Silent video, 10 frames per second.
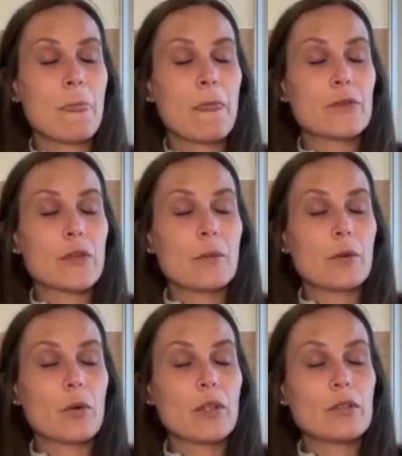So I'm
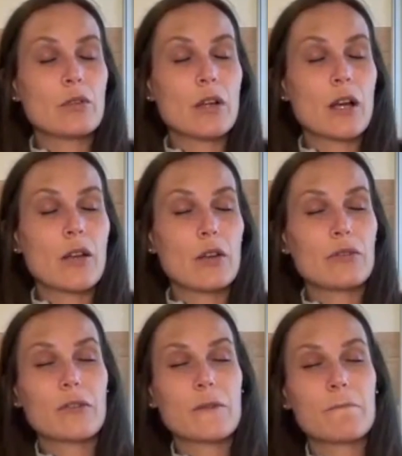going to cut
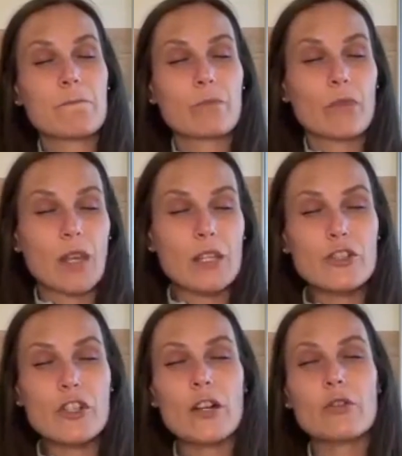off in
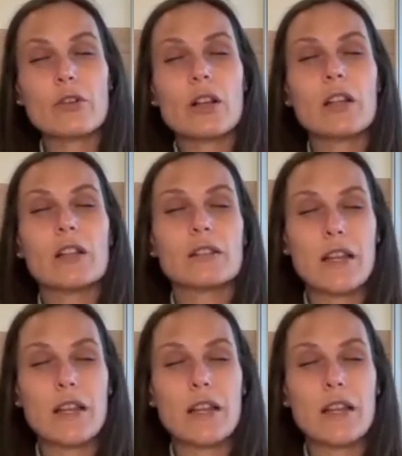general